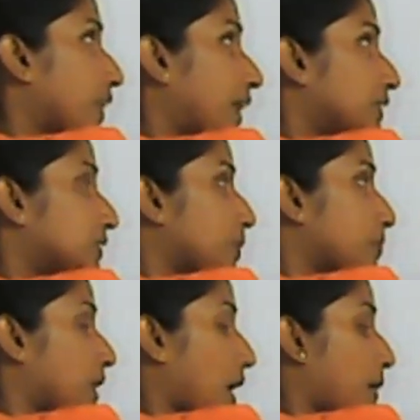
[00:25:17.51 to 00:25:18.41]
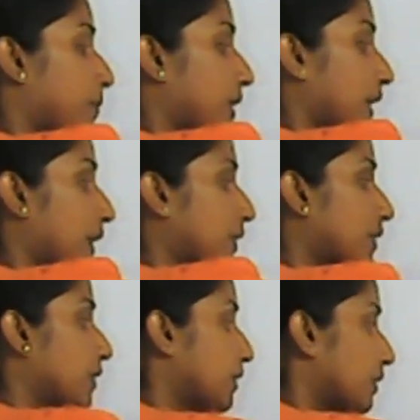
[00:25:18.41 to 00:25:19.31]
calcium carbonate,
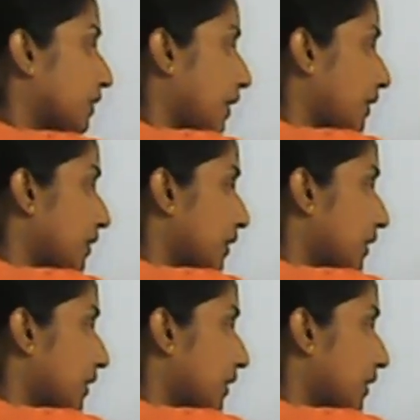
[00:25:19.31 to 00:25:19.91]
right?